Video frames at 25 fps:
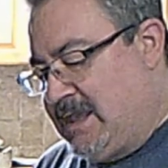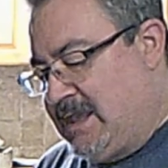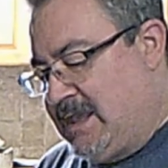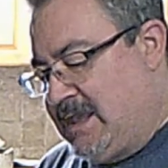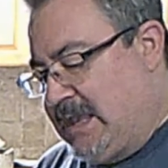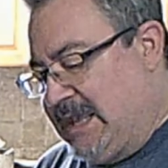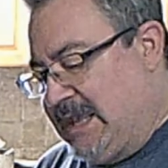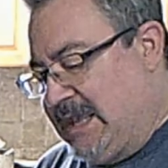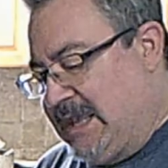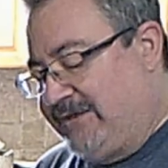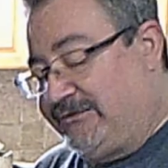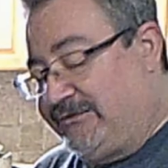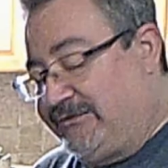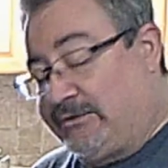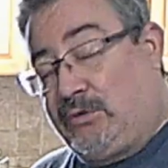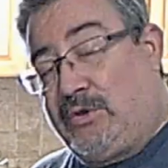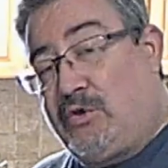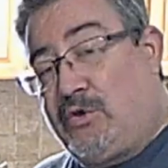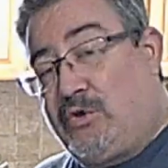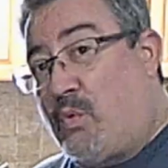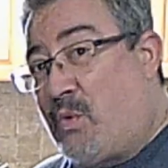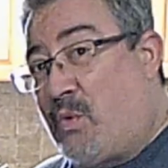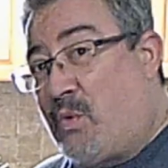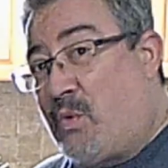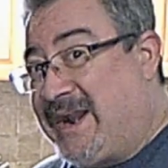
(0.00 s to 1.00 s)
is a little
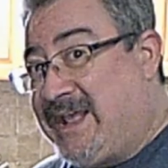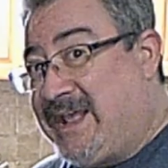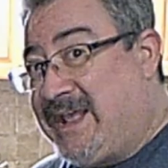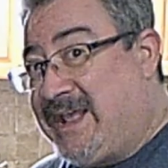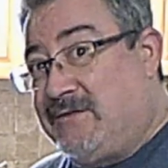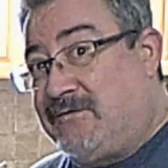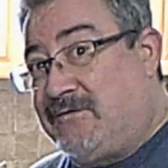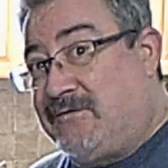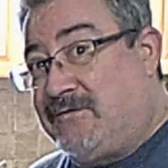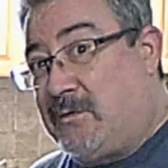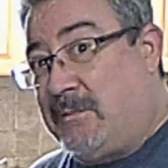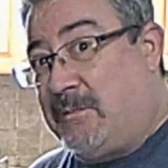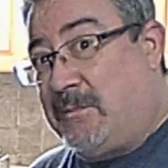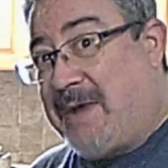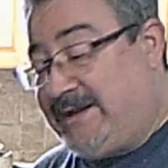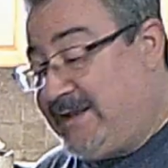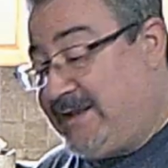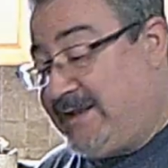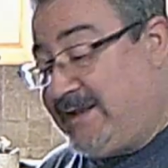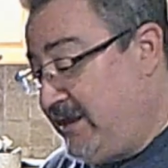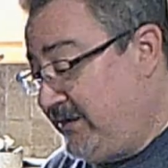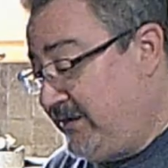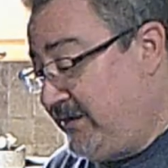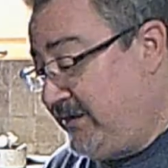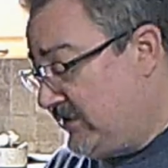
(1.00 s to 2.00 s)
runny for my
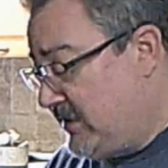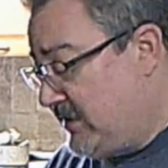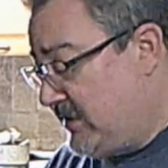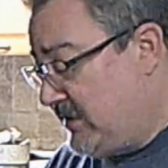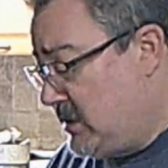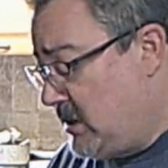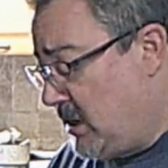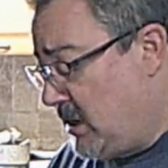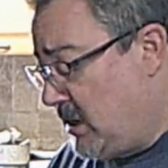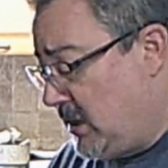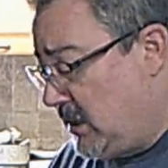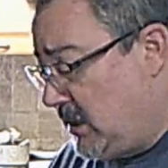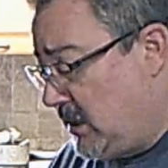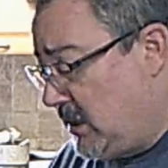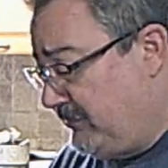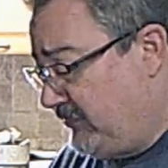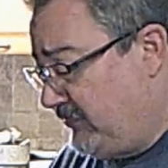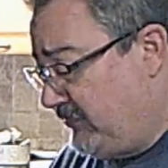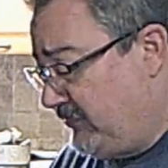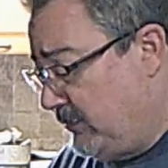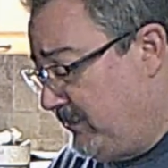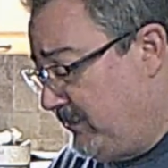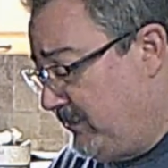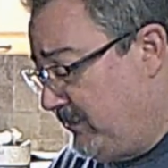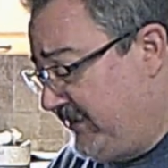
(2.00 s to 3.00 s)
taste. So
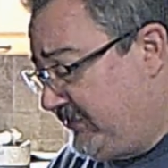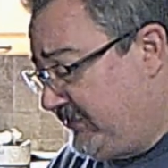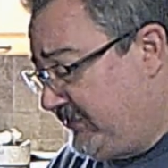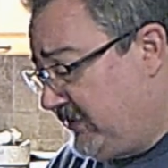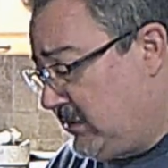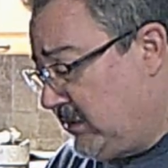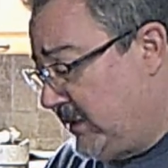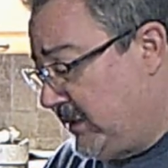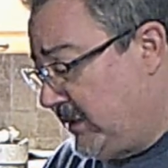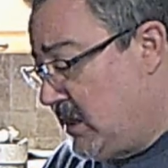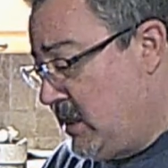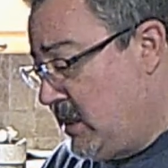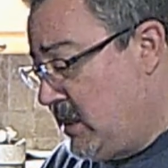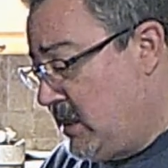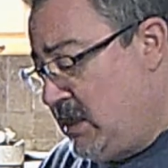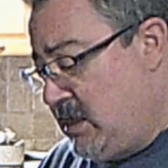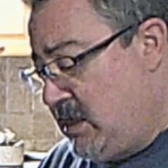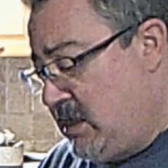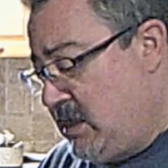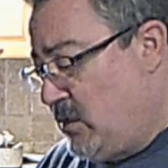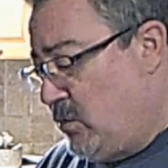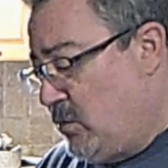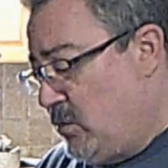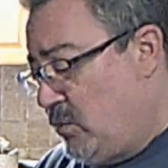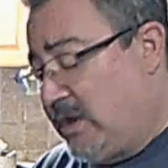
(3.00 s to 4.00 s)
basically
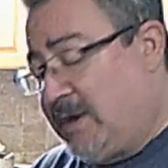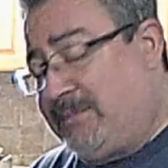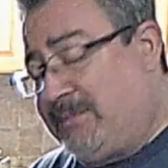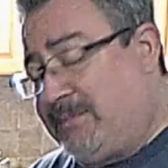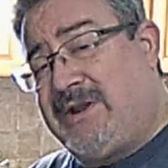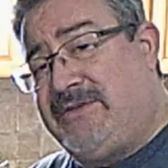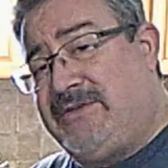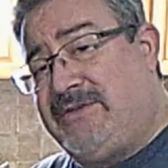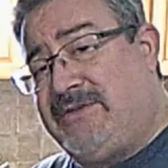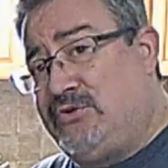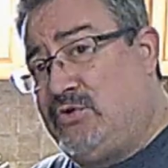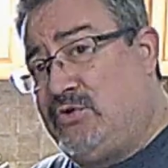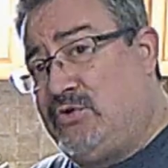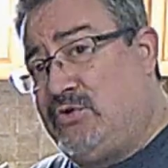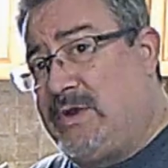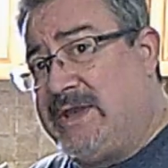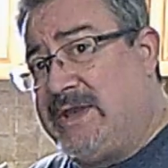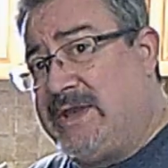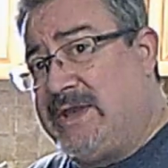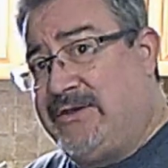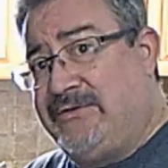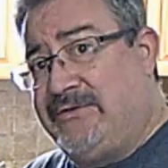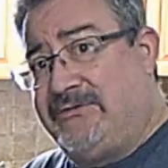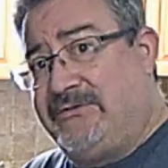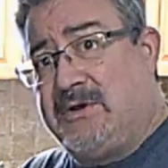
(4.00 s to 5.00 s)
what I'm going to do
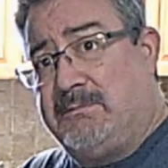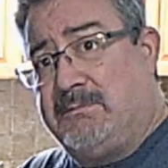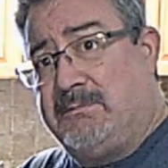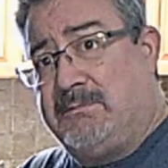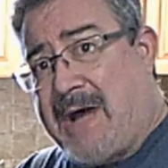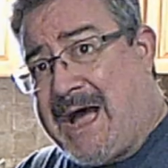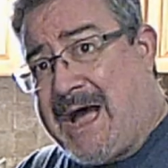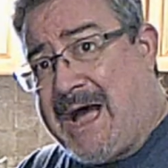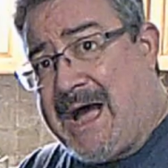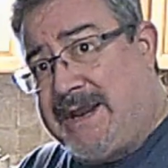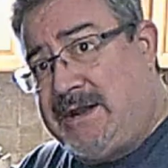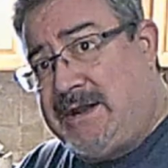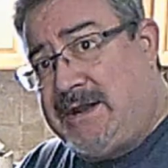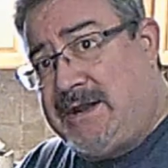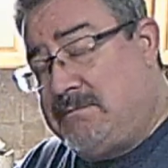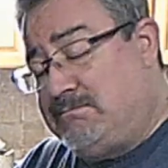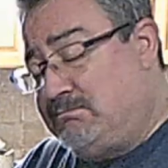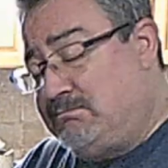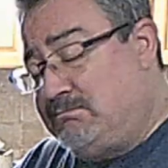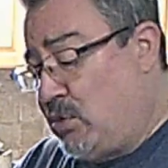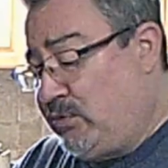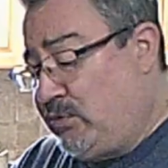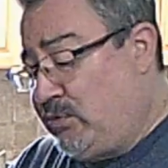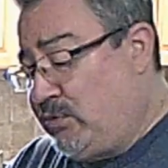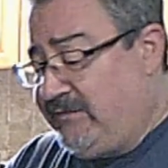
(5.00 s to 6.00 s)
is combine
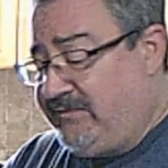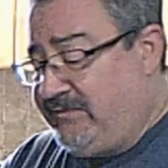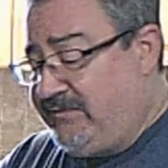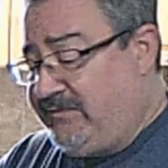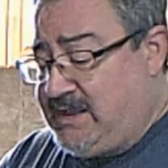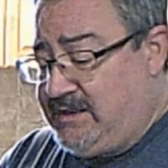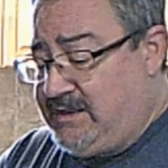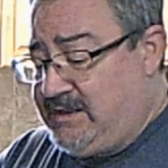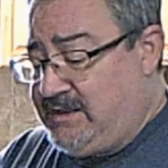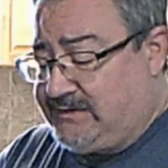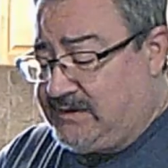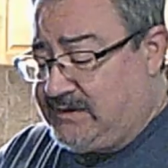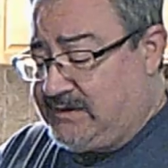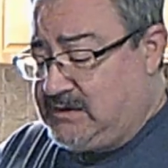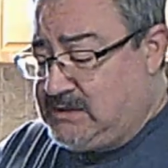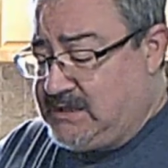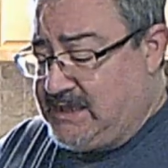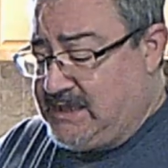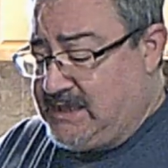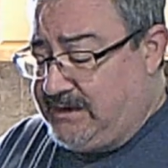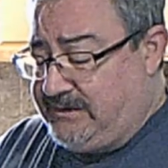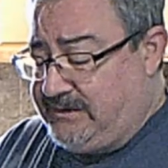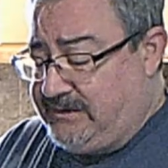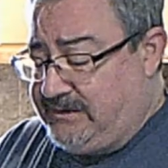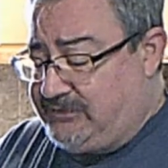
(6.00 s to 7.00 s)
both of these
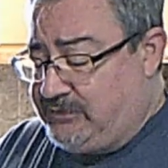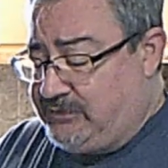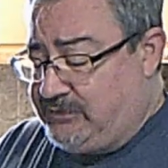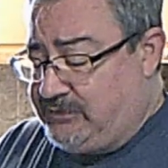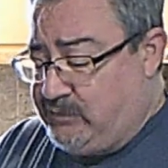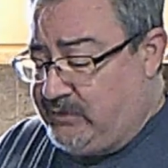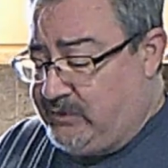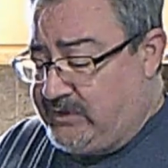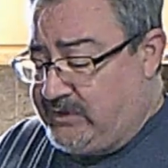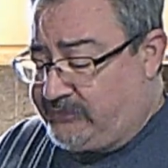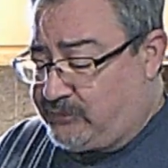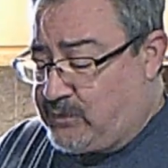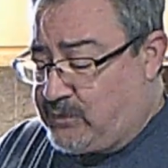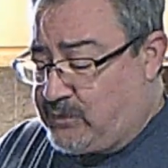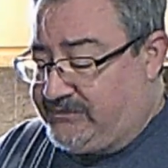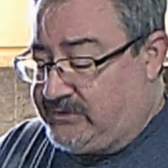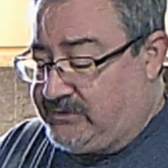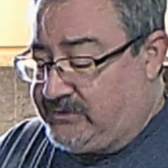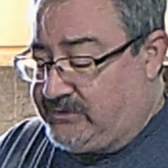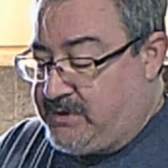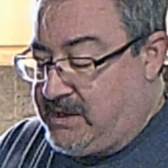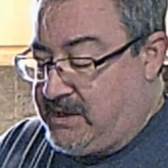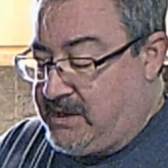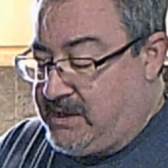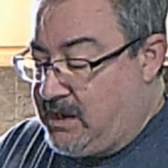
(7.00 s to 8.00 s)
into this
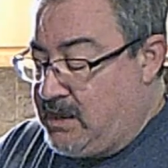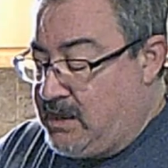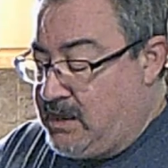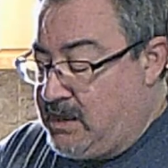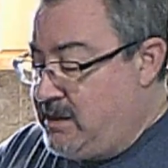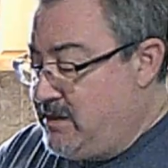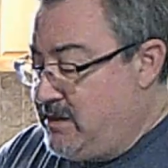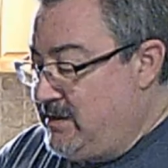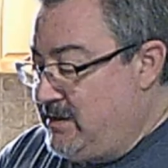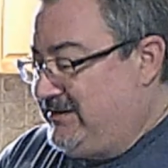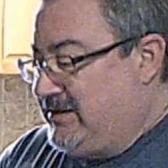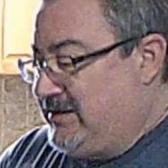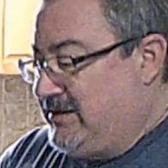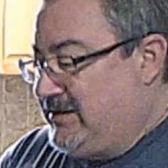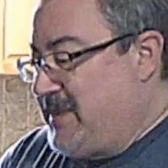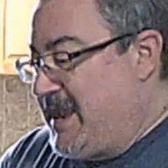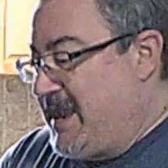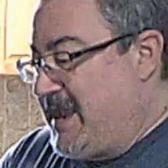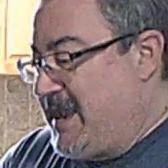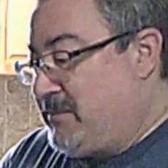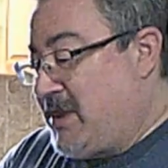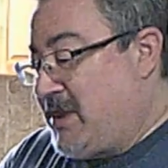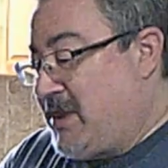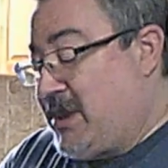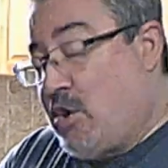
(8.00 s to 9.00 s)
recipe to make
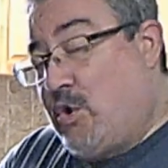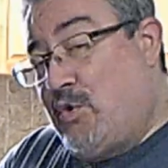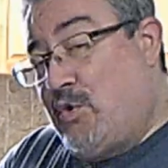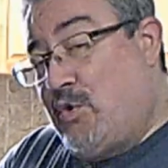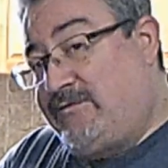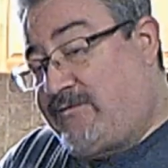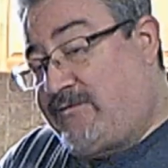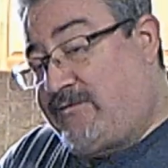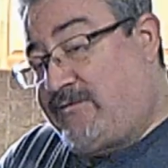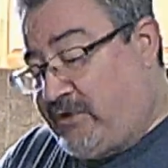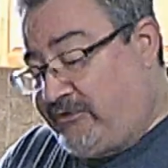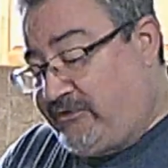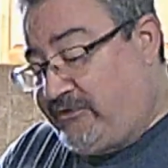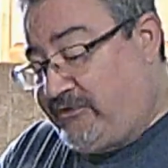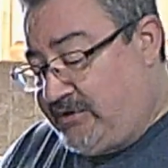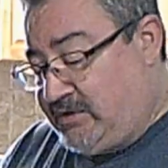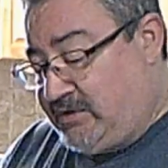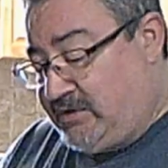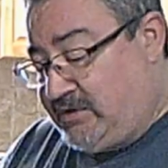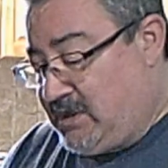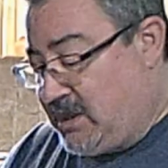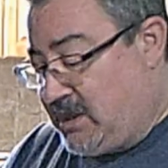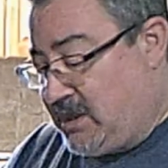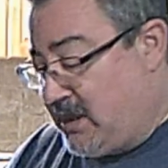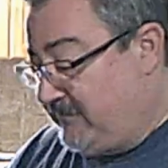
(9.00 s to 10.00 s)
my own
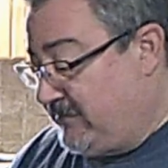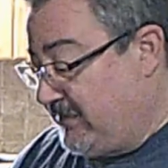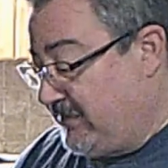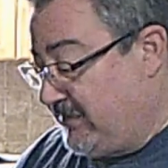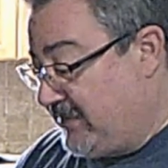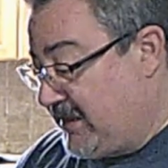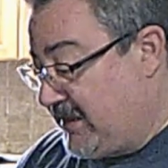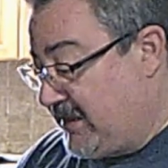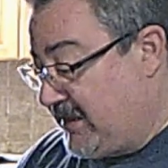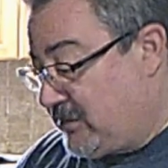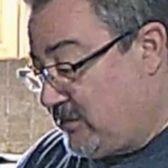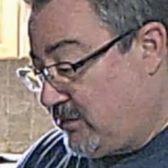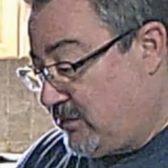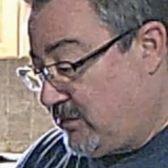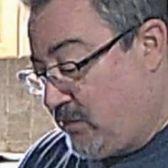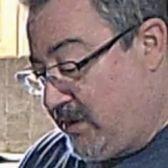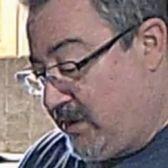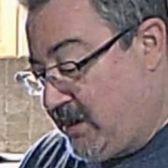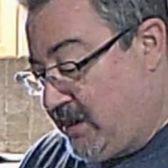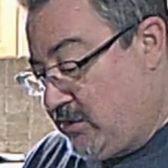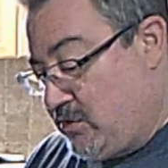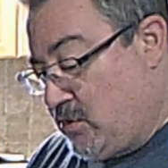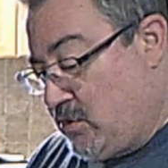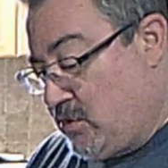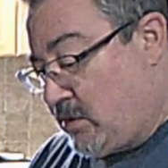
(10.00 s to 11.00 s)
version of a thick Greek
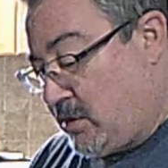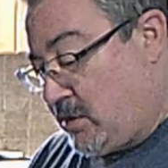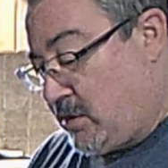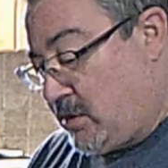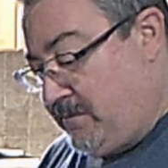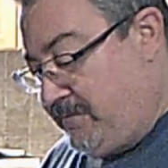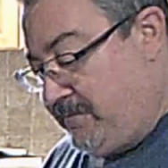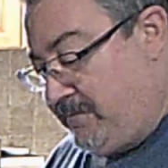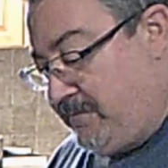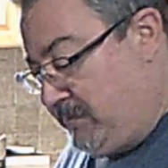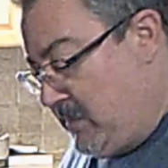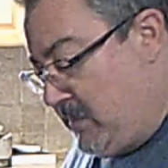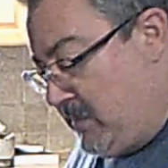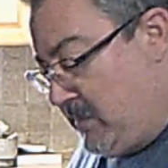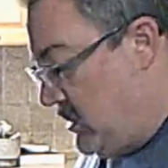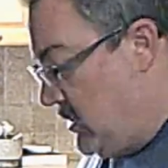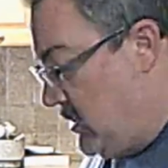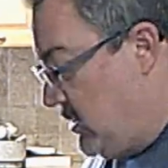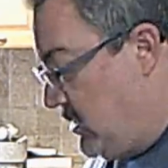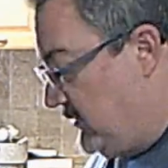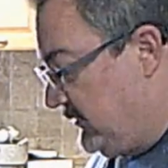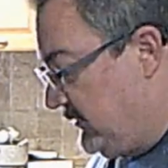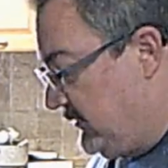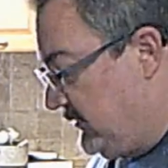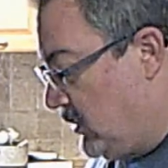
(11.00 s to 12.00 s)
yogurt.
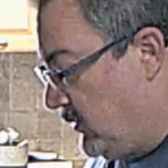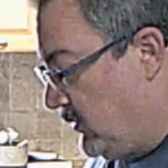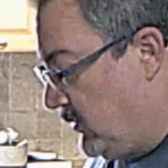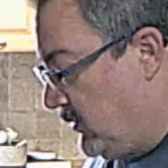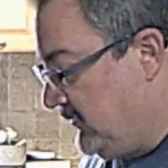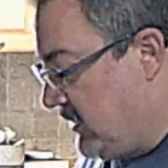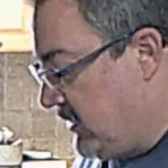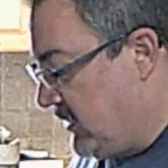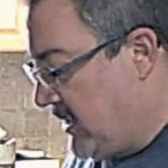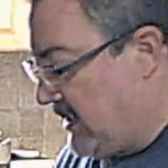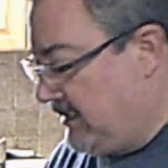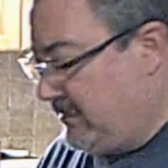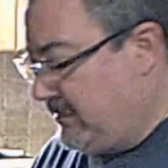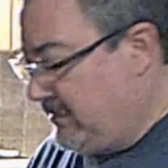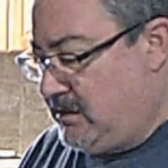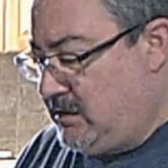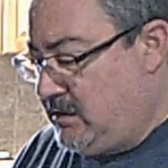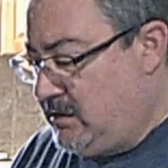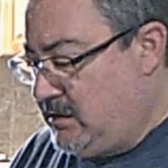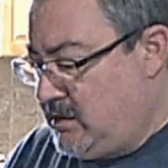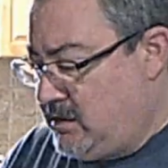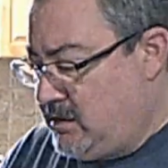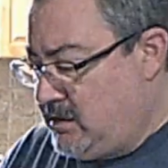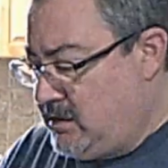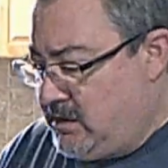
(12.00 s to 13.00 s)
So we've got
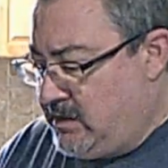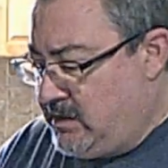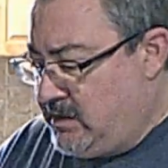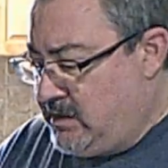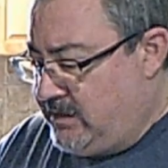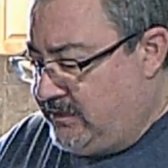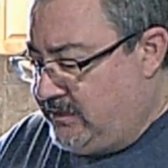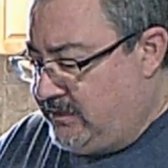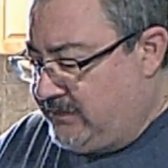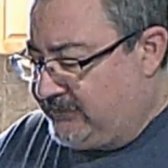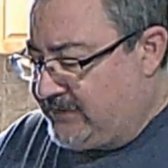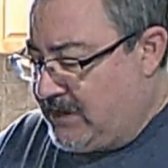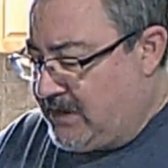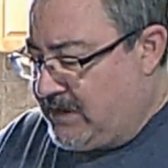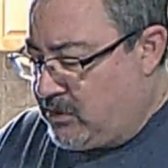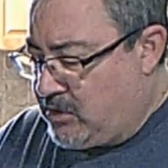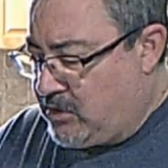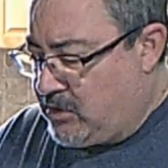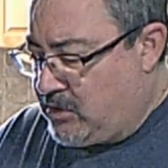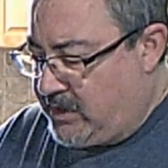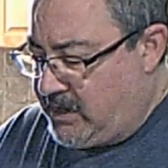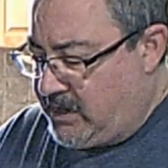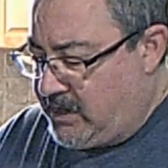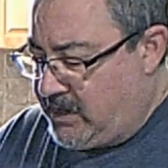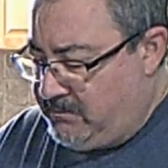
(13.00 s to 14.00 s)
the sour
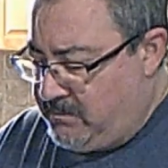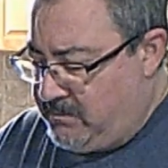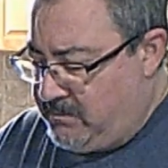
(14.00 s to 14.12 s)
cream